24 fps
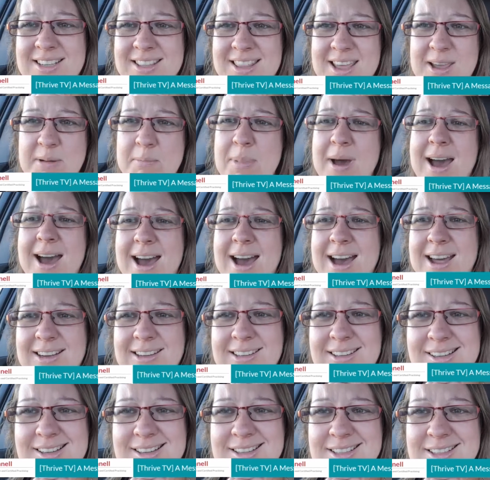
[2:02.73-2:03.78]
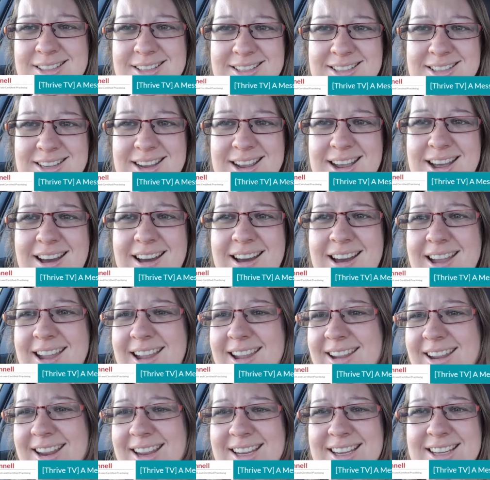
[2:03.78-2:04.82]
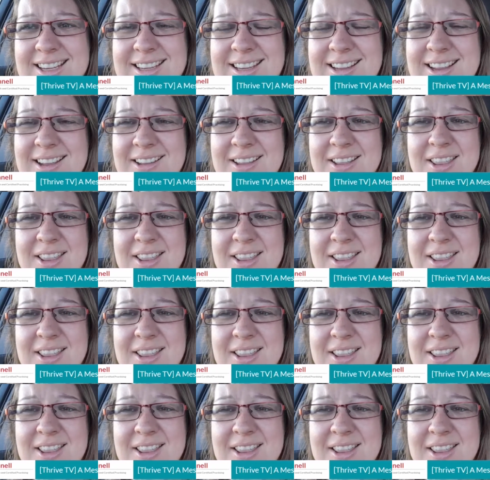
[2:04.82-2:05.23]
to their partners. I